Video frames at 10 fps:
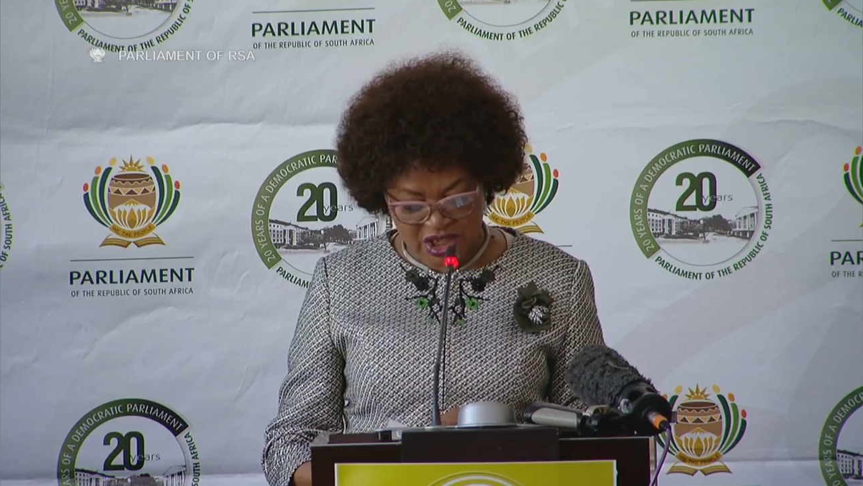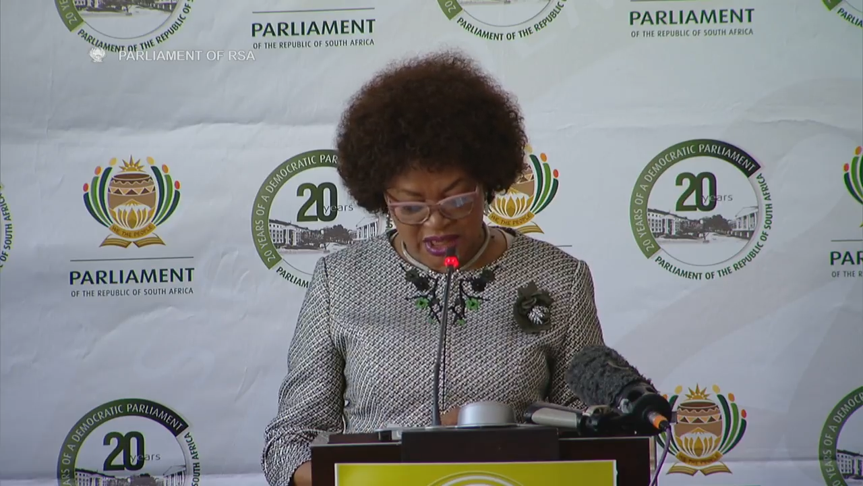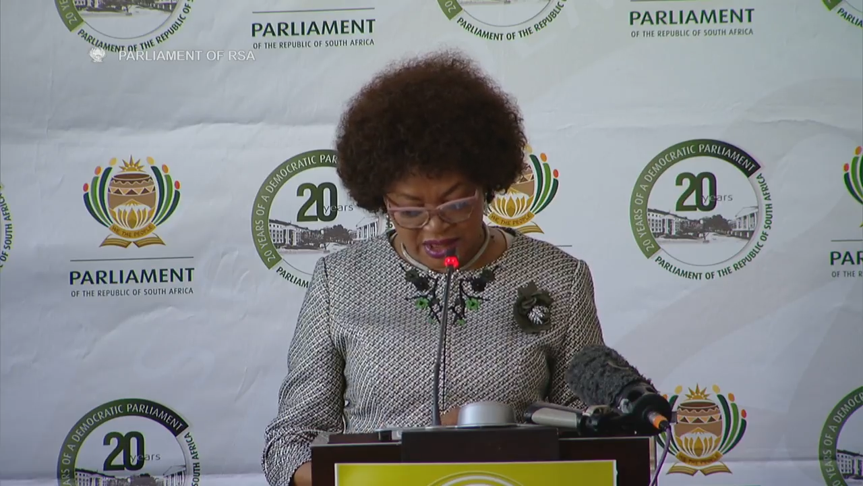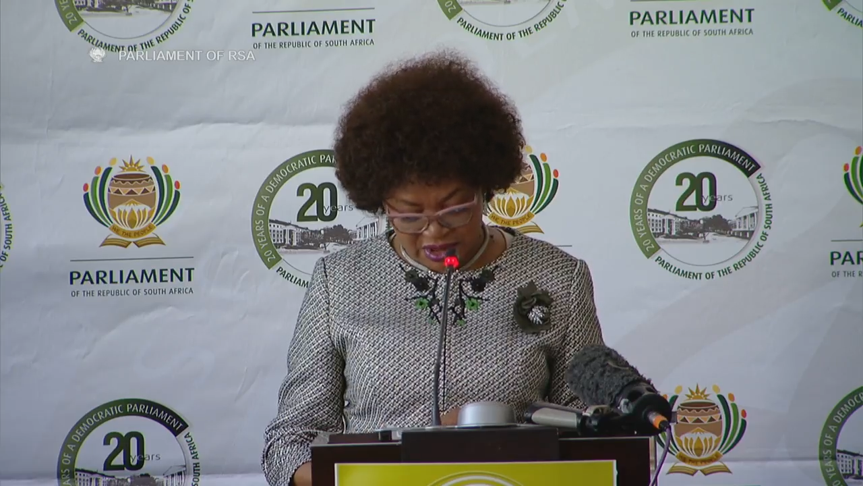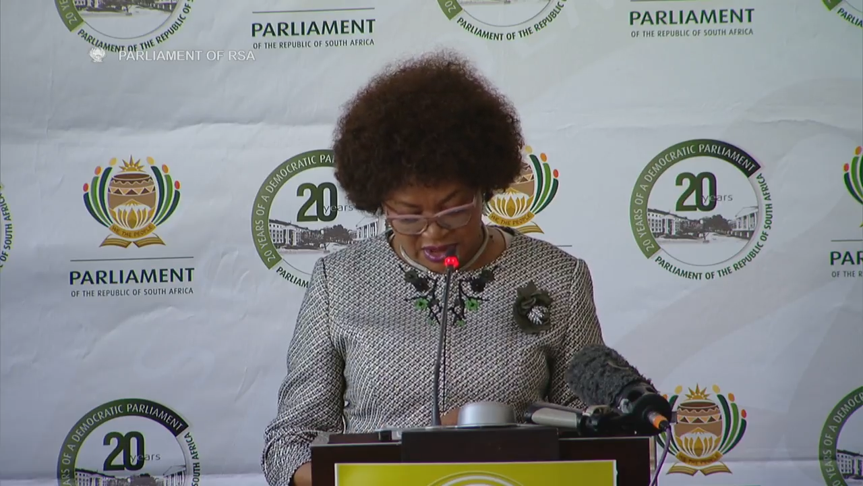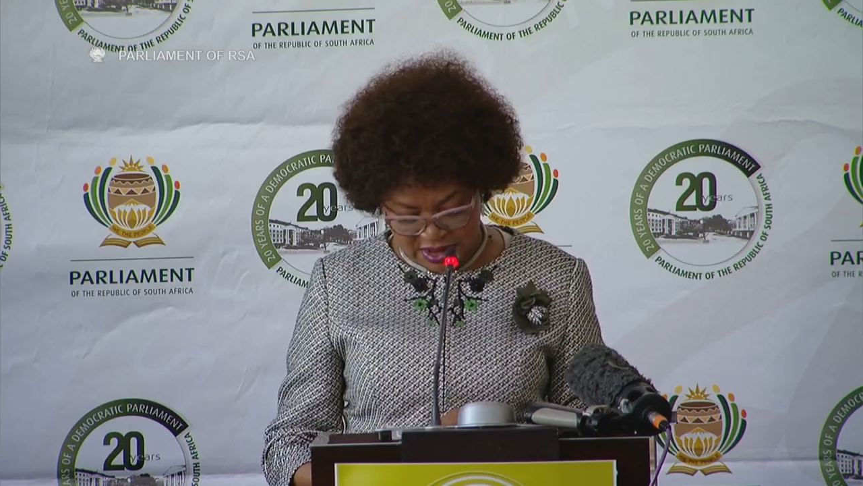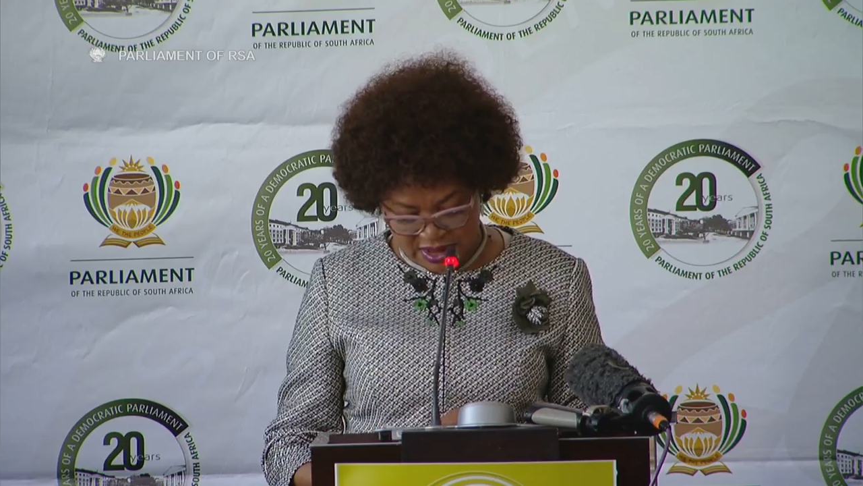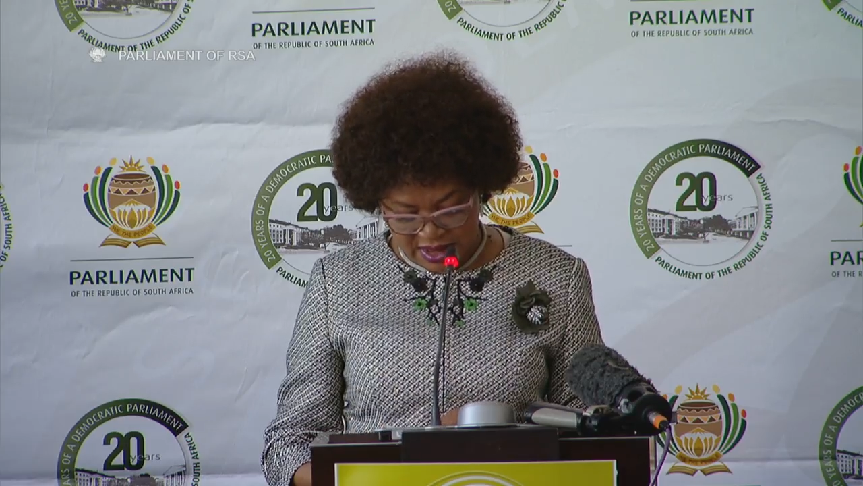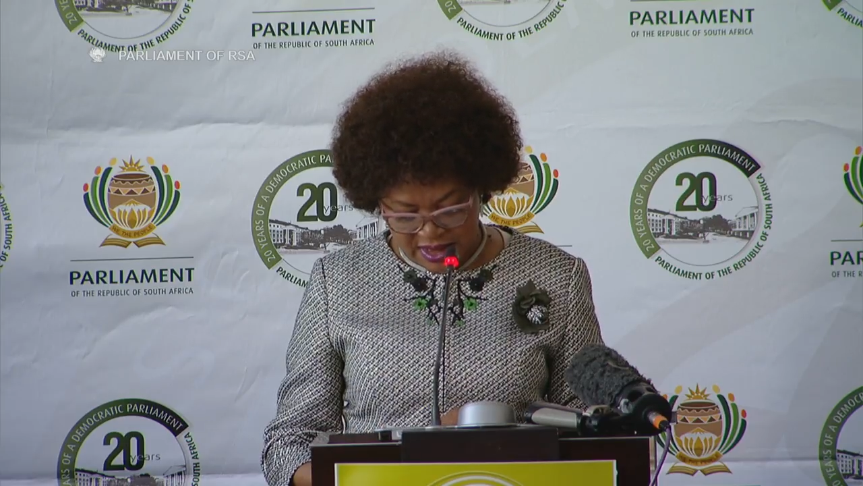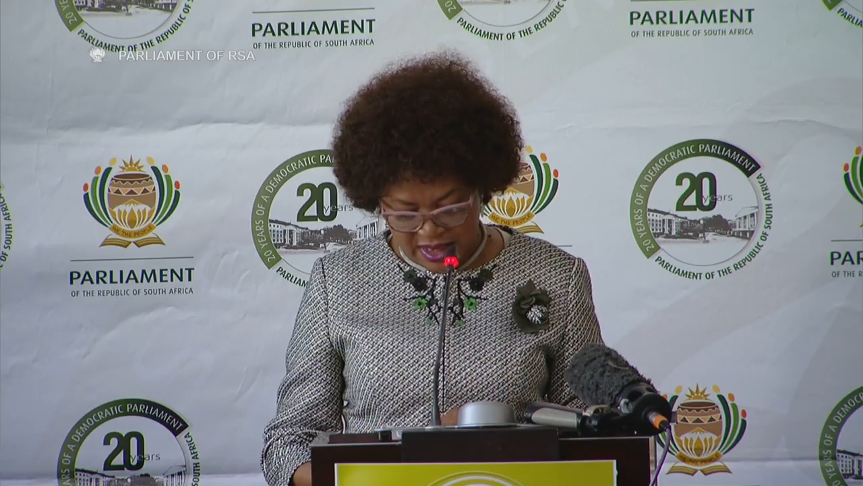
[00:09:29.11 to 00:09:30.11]
changed,
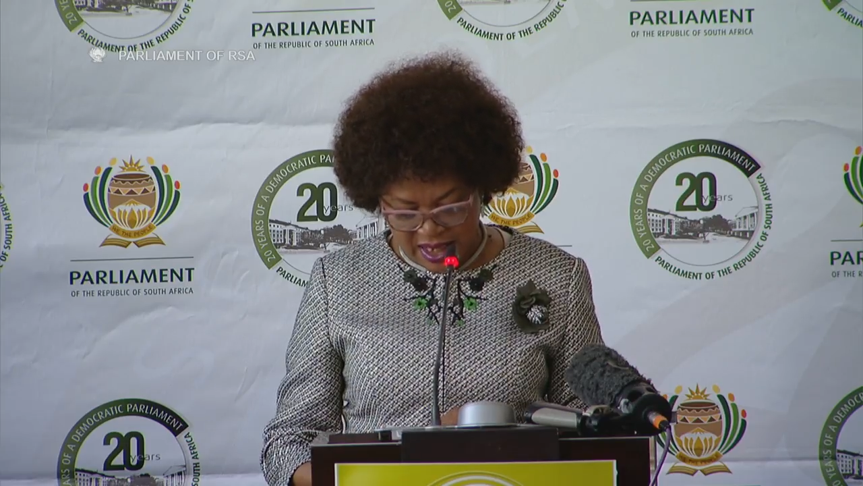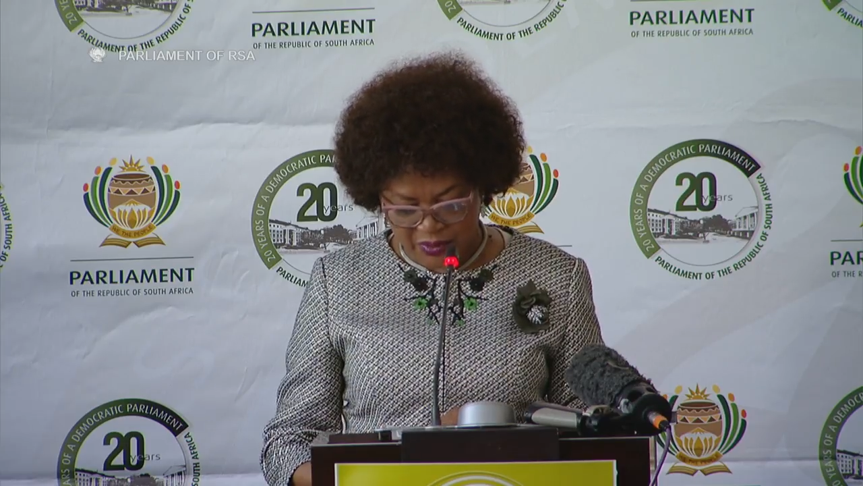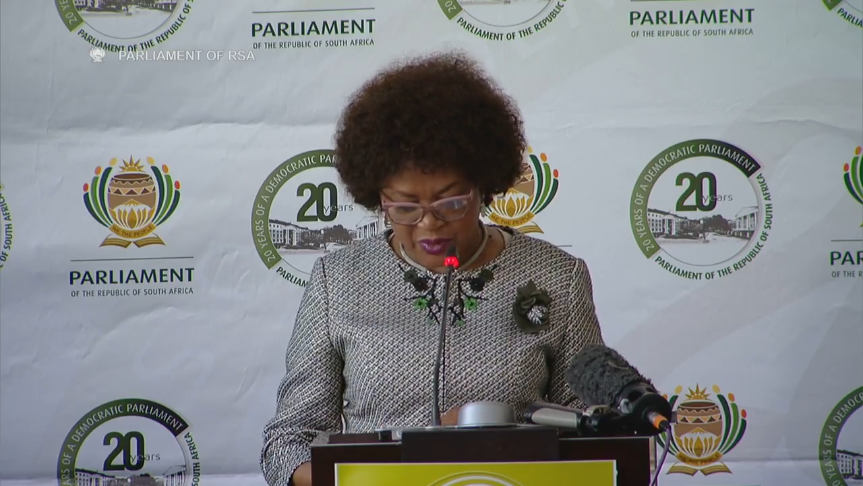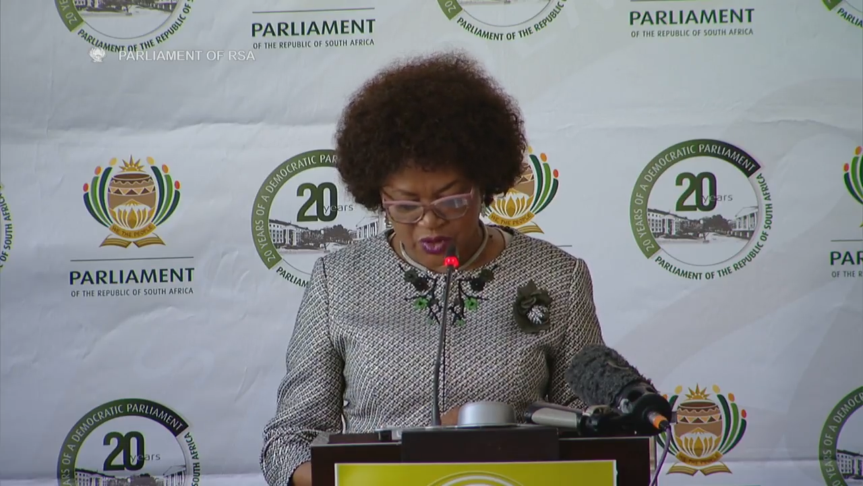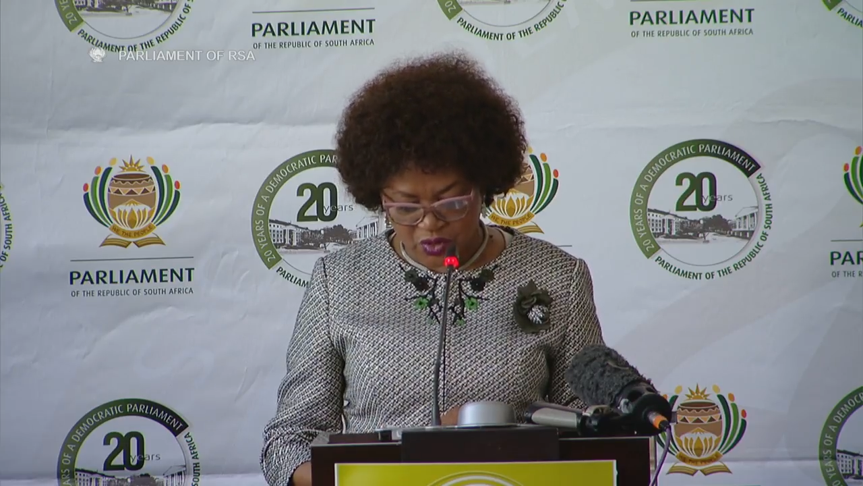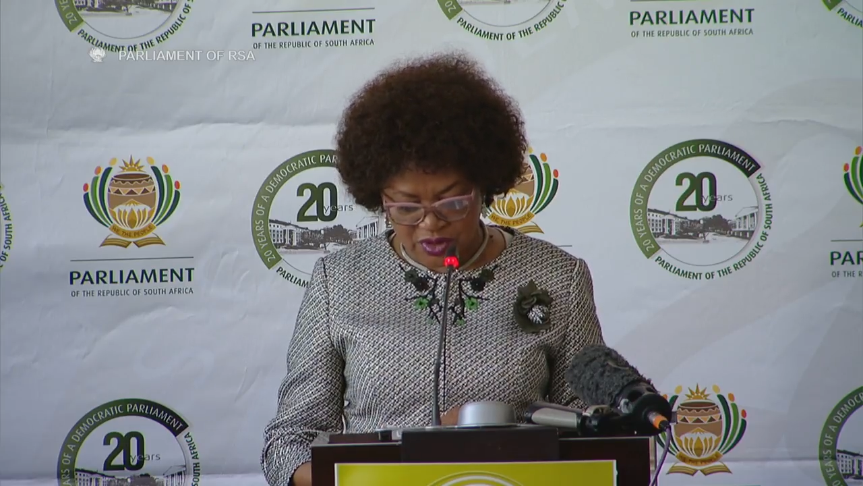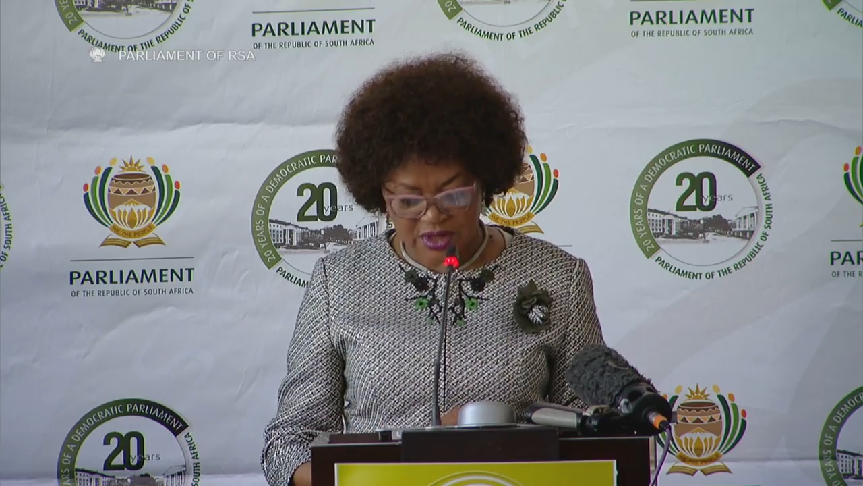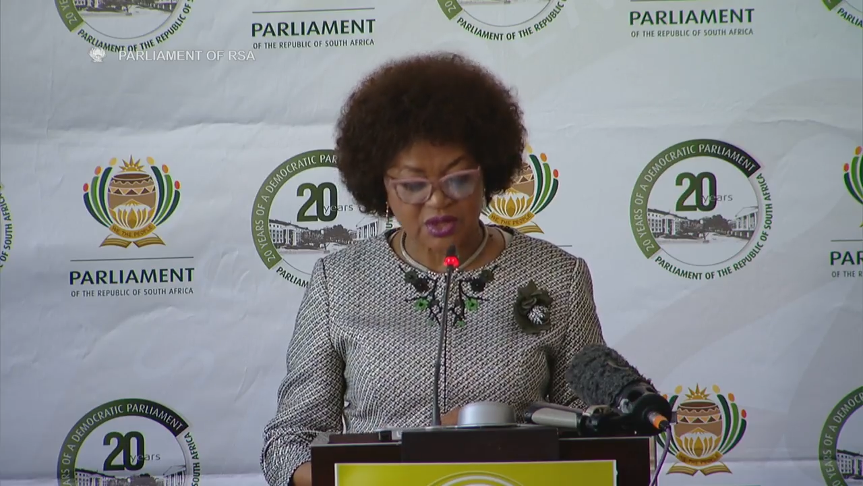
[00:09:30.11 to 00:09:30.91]
I will not